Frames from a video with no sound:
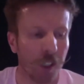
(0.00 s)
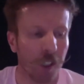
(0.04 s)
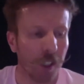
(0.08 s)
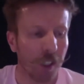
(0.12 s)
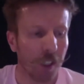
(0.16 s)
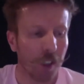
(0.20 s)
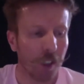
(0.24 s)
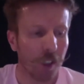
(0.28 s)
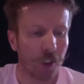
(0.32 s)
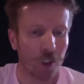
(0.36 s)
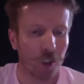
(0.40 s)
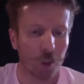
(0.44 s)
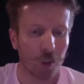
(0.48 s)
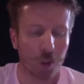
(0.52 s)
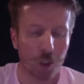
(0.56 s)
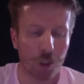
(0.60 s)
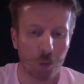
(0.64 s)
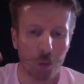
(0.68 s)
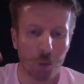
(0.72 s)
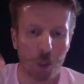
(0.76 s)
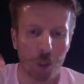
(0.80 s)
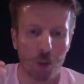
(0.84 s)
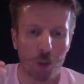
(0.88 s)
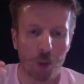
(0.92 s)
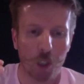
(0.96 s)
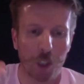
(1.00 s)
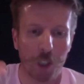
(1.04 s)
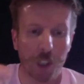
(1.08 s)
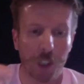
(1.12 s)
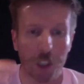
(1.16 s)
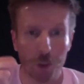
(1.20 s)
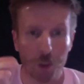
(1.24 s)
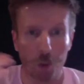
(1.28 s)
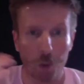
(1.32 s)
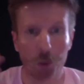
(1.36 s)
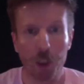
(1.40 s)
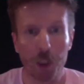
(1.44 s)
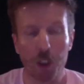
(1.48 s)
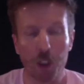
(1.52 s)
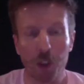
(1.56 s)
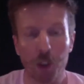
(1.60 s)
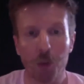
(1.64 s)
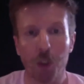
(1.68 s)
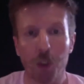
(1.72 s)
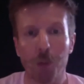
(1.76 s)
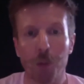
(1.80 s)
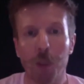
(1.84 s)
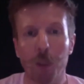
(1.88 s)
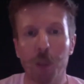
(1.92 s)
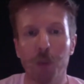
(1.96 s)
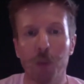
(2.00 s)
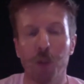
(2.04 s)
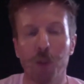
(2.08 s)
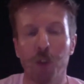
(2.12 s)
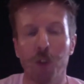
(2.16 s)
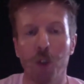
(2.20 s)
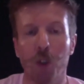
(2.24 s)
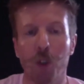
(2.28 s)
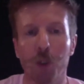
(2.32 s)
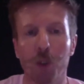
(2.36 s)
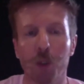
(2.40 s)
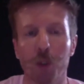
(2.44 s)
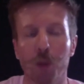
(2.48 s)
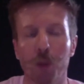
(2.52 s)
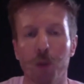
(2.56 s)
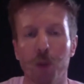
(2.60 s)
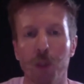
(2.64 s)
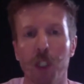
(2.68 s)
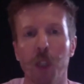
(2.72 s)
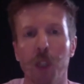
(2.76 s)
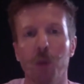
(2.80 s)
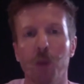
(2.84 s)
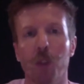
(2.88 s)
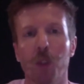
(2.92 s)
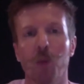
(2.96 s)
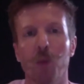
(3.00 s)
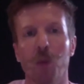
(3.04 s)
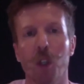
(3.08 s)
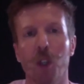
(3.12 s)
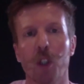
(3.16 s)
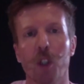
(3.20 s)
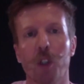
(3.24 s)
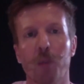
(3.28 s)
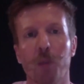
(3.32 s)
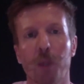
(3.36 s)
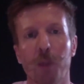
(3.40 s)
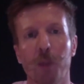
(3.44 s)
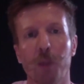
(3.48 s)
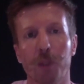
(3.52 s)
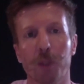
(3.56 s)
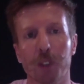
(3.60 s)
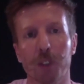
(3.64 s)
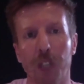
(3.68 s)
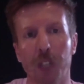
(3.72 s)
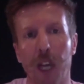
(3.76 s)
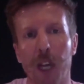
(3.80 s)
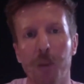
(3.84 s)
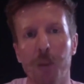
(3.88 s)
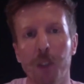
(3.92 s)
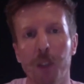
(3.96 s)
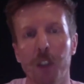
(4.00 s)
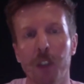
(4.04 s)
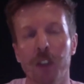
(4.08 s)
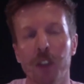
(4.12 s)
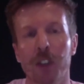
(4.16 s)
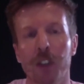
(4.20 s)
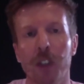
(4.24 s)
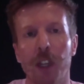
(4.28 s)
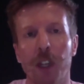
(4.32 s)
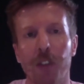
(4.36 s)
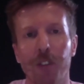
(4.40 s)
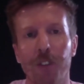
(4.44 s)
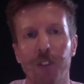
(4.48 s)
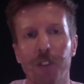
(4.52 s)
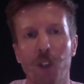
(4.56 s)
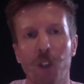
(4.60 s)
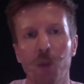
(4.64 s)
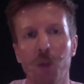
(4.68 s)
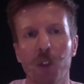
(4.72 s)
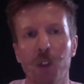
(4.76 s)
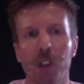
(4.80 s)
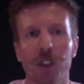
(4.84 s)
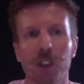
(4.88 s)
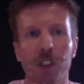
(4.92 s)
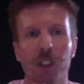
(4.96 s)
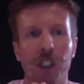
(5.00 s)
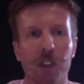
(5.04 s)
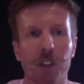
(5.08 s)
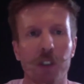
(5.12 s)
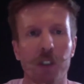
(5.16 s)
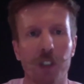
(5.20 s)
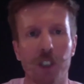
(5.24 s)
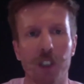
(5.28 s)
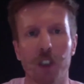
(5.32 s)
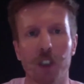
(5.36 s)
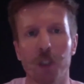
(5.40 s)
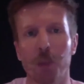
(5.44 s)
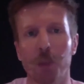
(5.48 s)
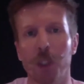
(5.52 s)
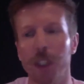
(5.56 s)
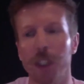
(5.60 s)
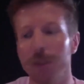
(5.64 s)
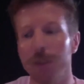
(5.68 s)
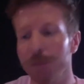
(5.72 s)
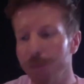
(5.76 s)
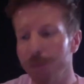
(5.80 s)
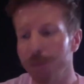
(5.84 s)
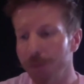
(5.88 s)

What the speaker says: So tomorrow, and that's what we do with peak performance. We really want to work on people's habits, their focus, their discipline,